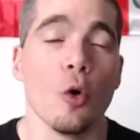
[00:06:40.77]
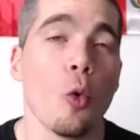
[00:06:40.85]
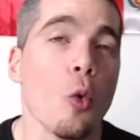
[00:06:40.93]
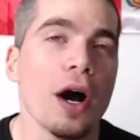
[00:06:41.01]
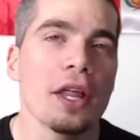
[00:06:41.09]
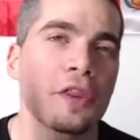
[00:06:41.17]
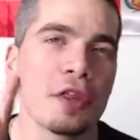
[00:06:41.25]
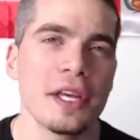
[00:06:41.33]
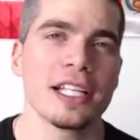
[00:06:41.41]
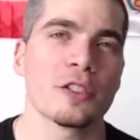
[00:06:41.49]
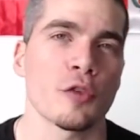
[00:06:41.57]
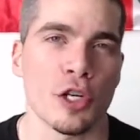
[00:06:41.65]
One
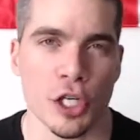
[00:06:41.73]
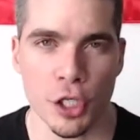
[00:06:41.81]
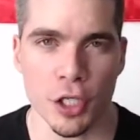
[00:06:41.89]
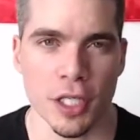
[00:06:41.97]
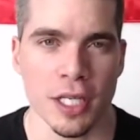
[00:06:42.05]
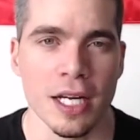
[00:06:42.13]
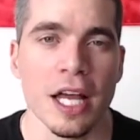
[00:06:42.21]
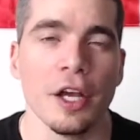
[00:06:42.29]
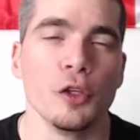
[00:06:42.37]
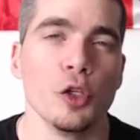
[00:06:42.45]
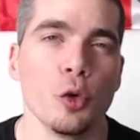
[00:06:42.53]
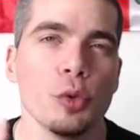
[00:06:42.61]
thing is for sure.
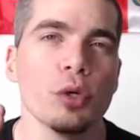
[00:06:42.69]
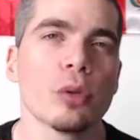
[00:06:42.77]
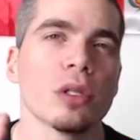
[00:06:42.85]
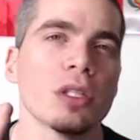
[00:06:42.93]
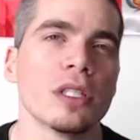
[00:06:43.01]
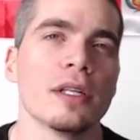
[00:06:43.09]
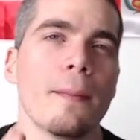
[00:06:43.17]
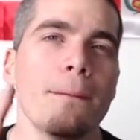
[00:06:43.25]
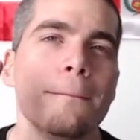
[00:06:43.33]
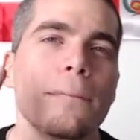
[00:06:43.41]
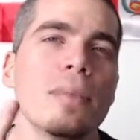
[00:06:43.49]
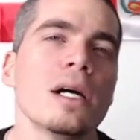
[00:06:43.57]
You will learn
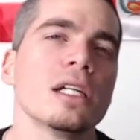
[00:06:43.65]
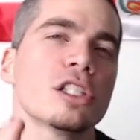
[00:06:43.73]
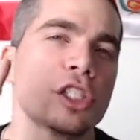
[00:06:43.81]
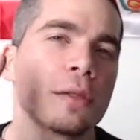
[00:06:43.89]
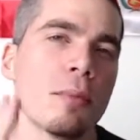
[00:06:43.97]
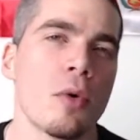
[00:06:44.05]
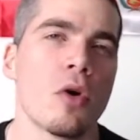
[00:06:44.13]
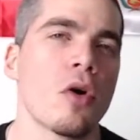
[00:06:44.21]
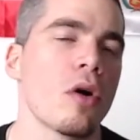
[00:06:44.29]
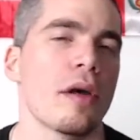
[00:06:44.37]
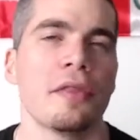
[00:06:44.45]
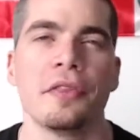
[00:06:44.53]
much
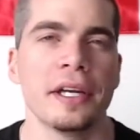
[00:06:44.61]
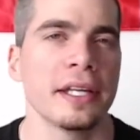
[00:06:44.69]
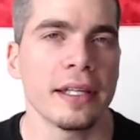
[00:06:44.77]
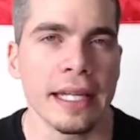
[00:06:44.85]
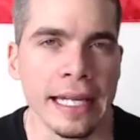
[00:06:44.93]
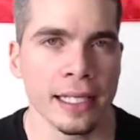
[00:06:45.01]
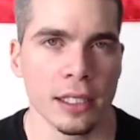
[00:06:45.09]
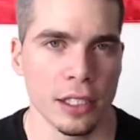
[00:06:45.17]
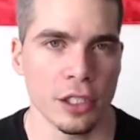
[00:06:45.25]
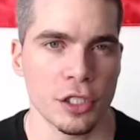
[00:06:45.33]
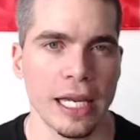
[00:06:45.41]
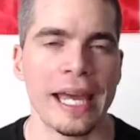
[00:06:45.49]
more than
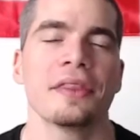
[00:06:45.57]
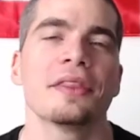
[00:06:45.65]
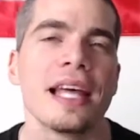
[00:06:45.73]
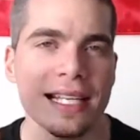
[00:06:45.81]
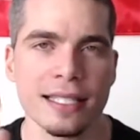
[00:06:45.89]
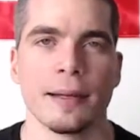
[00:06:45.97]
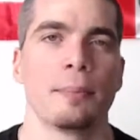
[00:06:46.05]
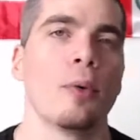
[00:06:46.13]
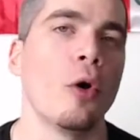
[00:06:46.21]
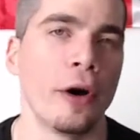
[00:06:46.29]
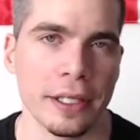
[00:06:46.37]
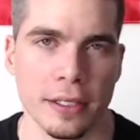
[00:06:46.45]
English, and that's the
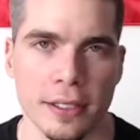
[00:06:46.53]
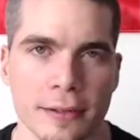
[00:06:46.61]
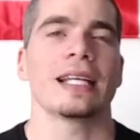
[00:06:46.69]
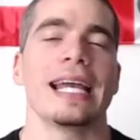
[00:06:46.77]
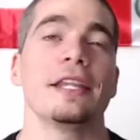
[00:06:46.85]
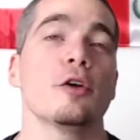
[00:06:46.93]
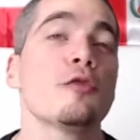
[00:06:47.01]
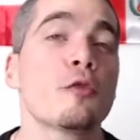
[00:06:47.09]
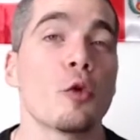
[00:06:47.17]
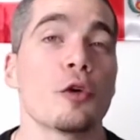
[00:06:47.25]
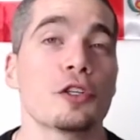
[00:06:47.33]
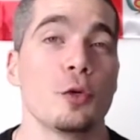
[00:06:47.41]
point. And of
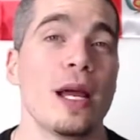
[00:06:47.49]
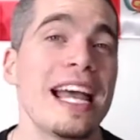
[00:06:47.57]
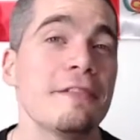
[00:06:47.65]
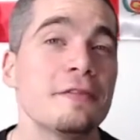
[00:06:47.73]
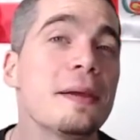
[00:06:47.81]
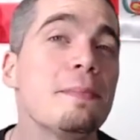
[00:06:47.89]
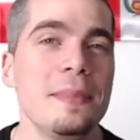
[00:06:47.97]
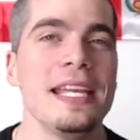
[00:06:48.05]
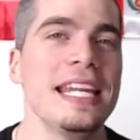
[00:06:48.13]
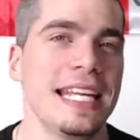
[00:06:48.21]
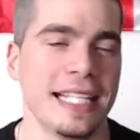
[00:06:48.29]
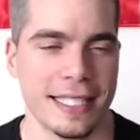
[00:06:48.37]
course, you have the
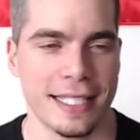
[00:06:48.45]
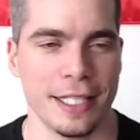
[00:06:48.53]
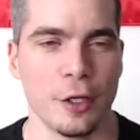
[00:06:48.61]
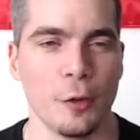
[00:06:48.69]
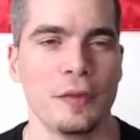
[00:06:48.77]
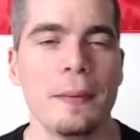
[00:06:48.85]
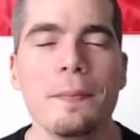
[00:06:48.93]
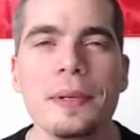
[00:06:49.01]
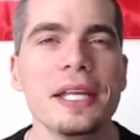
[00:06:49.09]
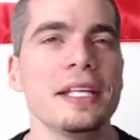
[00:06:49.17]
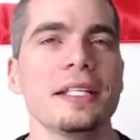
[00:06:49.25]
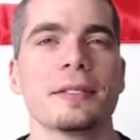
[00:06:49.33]
meetings. The
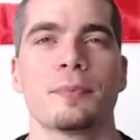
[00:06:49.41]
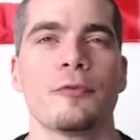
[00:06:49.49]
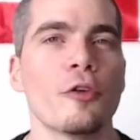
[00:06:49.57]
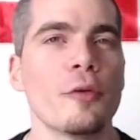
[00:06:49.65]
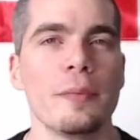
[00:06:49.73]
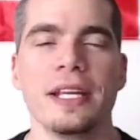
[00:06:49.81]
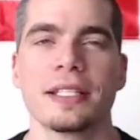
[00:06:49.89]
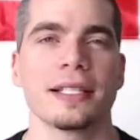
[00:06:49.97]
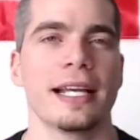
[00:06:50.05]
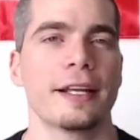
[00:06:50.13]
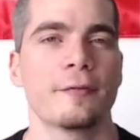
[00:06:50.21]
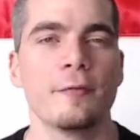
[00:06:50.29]
meetings for me is
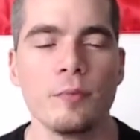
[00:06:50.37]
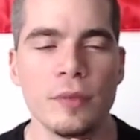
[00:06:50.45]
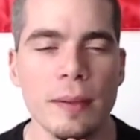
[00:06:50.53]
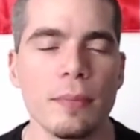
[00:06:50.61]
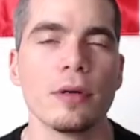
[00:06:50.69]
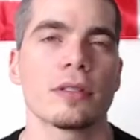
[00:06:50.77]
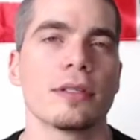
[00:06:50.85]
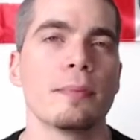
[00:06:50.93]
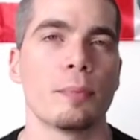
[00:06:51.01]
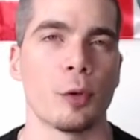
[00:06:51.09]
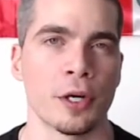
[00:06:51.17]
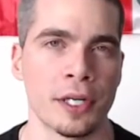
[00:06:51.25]
like the most
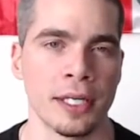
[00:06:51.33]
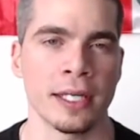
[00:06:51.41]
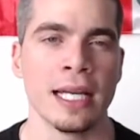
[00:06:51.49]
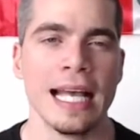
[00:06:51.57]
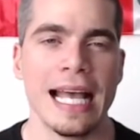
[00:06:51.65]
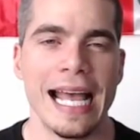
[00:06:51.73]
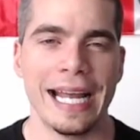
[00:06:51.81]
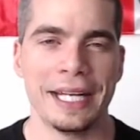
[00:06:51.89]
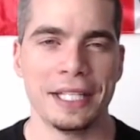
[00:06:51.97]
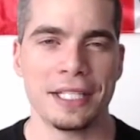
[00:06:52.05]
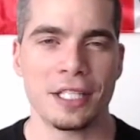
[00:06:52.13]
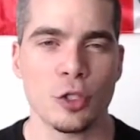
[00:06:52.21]
important,
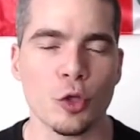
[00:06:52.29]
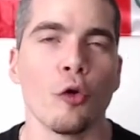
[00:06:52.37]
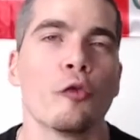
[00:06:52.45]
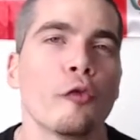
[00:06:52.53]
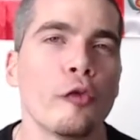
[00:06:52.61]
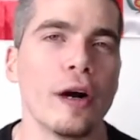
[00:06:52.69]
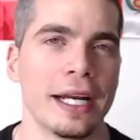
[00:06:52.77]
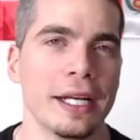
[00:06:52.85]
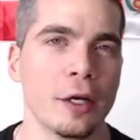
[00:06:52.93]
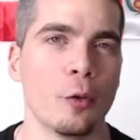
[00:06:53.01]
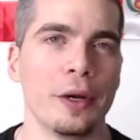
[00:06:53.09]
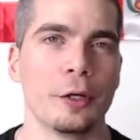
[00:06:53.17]
and it's so fun.
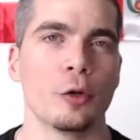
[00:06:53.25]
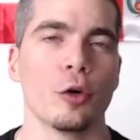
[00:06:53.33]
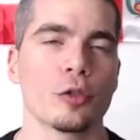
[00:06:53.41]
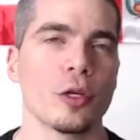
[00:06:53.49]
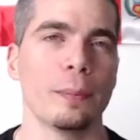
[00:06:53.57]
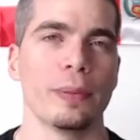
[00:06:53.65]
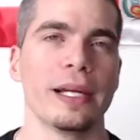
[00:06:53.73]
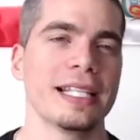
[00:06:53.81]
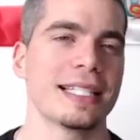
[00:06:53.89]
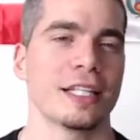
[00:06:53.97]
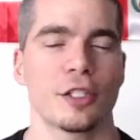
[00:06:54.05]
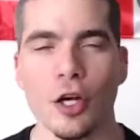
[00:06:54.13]
When you go to a
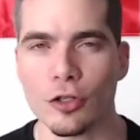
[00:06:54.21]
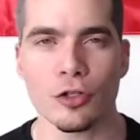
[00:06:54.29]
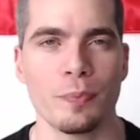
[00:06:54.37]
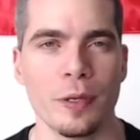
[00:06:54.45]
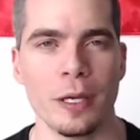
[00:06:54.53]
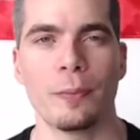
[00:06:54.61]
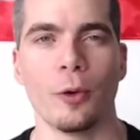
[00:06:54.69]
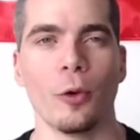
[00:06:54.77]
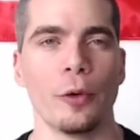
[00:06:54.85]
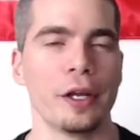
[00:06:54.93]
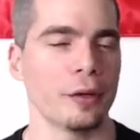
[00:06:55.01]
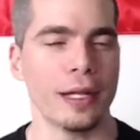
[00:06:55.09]
place and talk to
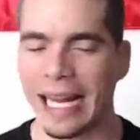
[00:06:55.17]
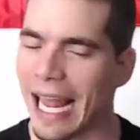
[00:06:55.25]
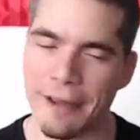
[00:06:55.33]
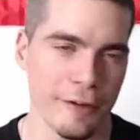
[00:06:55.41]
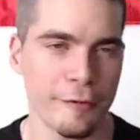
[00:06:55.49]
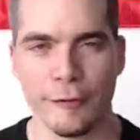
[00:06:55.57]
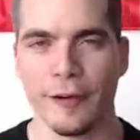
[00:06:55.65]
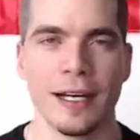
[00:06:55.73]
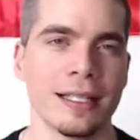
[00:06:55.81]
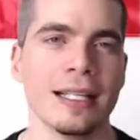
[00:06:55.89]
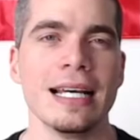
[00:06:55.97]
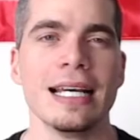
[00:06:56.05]
people, like having
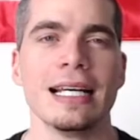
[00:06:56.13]
fun,